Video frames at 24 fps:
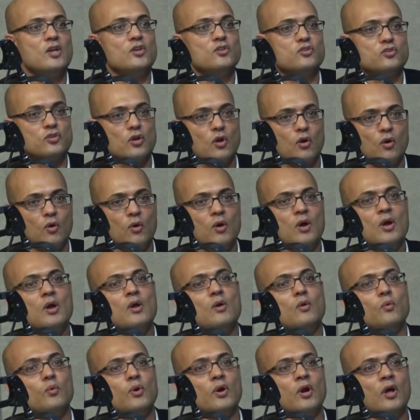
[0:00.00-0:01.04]
So
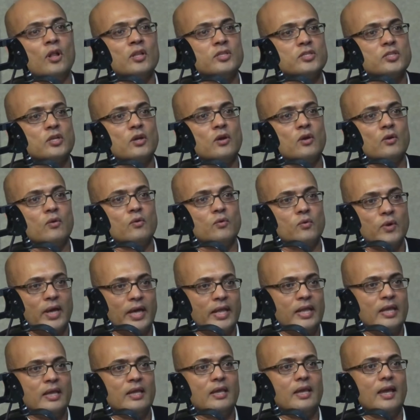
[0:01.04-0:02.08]
we're also
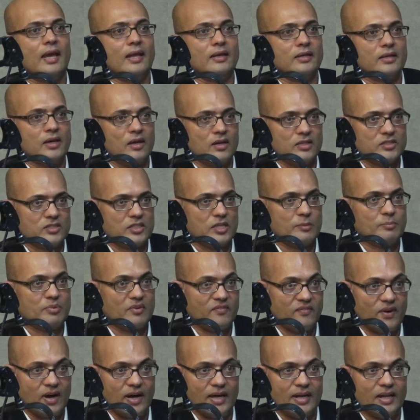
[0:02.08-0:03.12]
ready and constantly
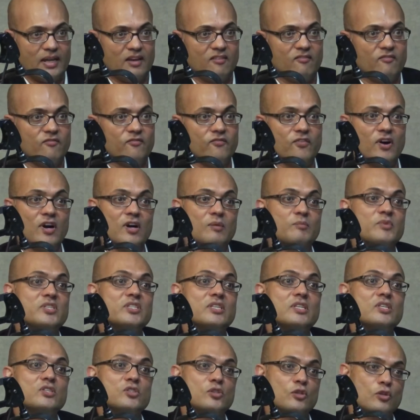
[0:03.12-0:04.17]
providing
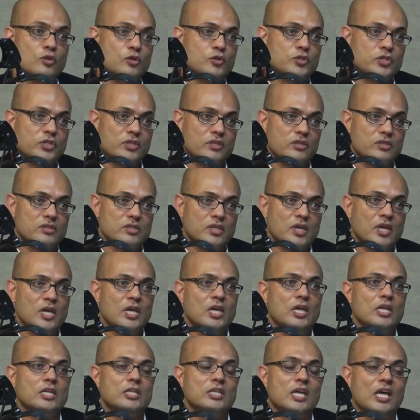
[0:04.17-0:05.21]
pharmacy solutions
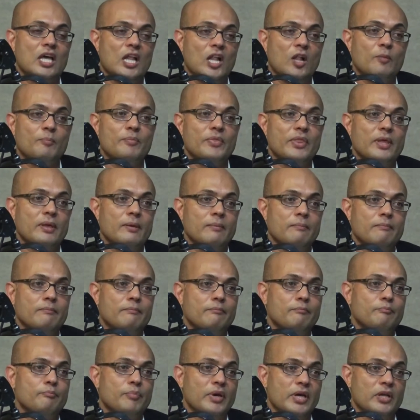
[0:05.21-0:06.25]
to help them
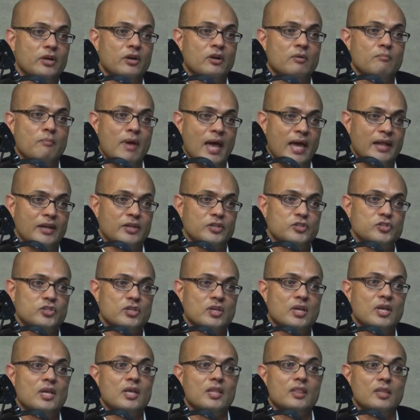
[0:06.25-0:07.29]
better manage
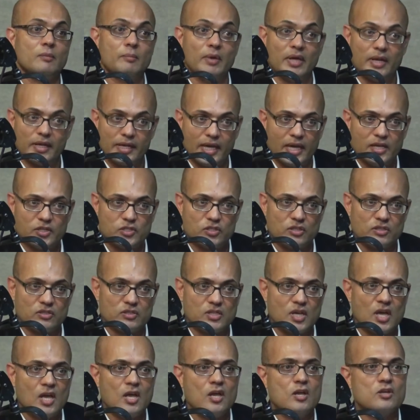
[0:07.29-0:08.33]
the
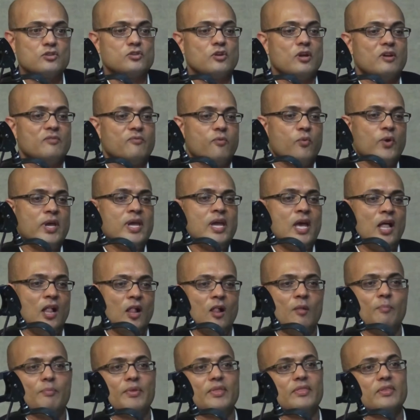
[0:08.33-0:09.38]
medications. So if we
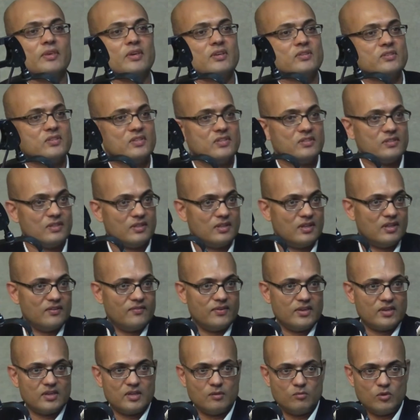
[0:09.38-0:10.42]
help the assisted
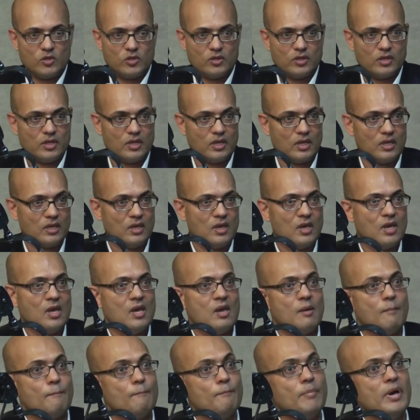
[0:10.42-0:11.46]
living community
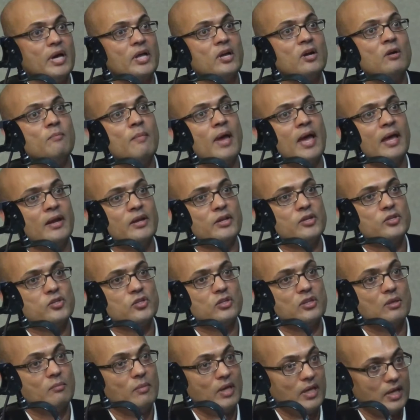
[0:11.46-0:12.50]
better manage
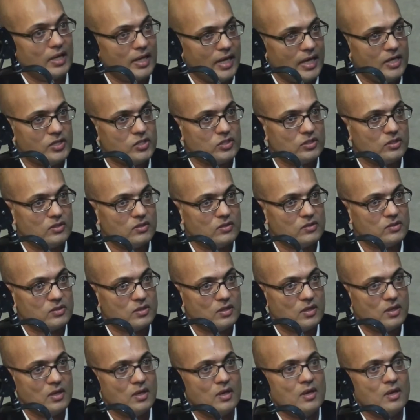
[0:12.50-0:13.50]
the medications,